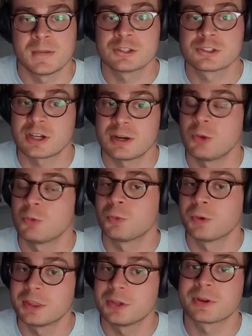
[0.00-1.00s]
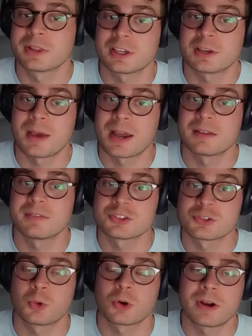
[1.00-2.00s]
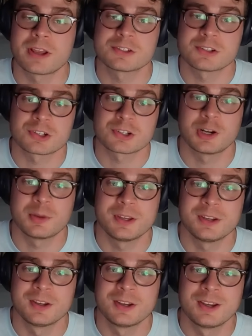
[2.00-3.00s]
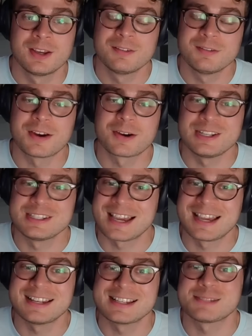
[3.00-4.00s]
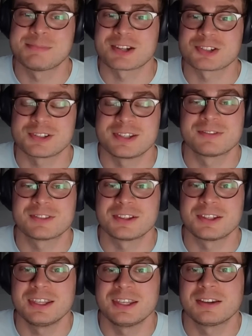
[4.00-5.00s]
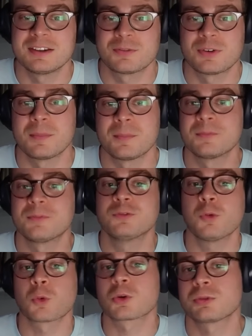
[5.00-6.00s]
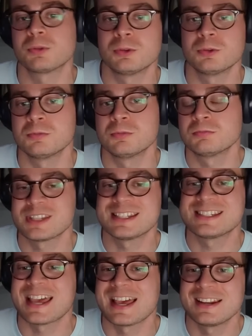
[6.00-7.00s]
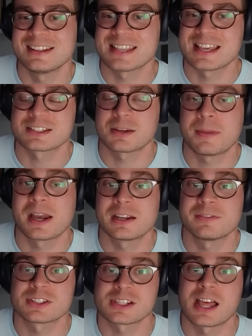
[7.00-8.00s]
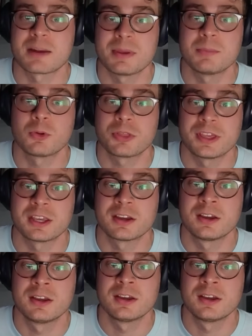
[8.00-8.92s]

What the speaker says: it's going to be really, really competitive. These award races are going to be very tight, especially if the league from 4 through, say, 10 is as competitive as a lot of people think